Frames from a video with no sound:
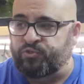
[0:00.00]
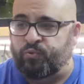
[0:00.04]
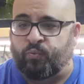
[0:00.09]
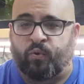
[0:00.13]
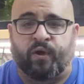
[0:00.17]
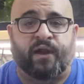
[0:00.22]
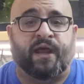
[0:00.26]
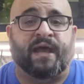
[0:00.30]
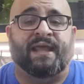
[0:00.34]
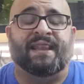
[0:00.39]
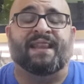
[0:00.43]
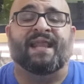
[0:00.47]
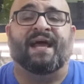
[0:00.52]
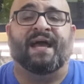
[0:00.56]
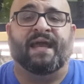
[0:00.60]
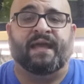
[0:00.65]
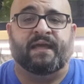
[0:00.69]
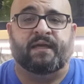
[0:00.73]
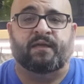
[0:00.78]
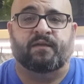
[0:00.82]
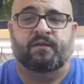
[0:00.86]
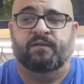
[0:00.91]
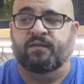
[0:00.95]
to what I
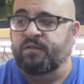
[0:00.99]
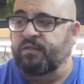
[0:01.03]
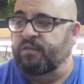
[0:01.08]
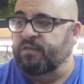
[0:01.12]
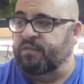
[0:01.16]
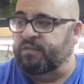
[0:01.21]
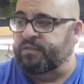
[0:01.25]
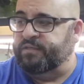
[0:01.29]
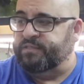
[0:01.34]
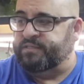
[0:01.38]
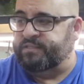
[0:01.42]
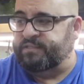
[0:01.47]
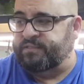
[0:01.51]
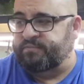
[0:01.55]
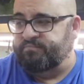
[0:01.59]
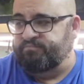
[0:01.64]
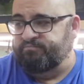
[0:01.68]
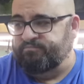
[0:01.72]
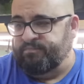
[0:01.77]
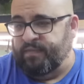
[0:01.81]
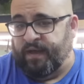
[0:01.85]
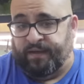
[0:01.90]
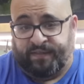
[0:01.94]
like, because
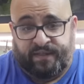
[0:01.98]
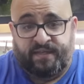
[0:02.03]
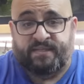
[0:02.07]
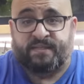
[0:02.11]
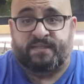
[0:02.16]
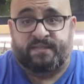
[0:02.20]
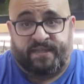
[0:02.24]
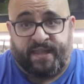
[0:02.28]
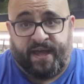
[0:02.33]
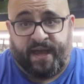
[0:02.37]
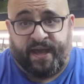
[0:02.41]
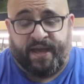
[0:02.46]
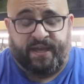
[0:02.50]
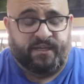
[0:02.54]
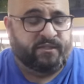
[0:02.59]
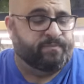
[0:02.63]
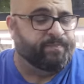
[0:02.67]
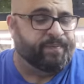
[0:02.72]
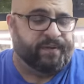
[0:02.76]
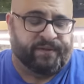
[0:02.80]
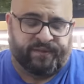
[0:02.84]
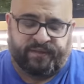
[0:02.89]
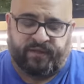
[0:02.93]
this is
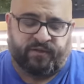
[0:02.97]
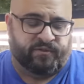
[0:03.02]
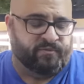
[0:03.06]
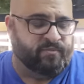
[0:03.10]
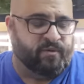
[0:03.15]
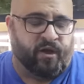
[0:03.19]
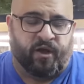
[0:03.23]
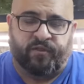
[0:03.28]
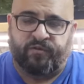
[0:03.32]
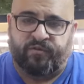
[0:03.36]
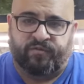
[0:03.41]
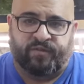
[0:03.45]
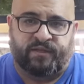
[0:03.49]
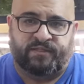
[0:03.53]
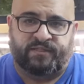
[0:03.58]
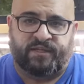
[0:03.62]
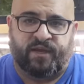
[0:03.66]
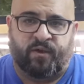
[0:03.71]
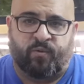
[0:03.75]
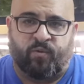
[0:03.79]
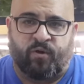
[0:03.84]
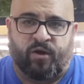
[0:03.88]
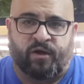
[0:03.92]
nice, but there are other things
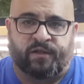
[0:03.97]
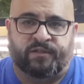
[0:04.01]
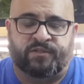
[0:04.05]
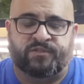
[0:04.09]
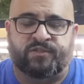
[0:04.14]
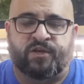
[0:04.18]
I want.